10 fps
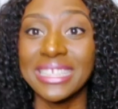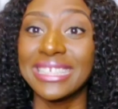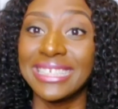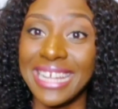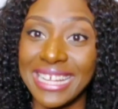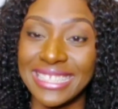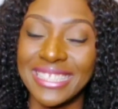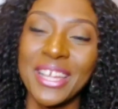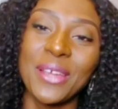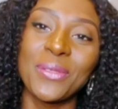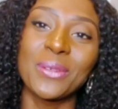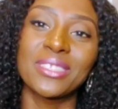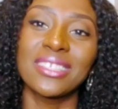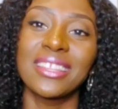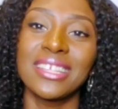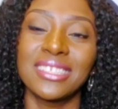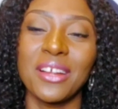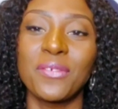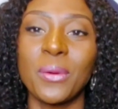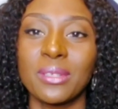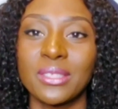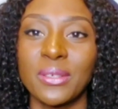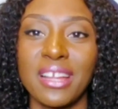Yes, those are the things that I focus on.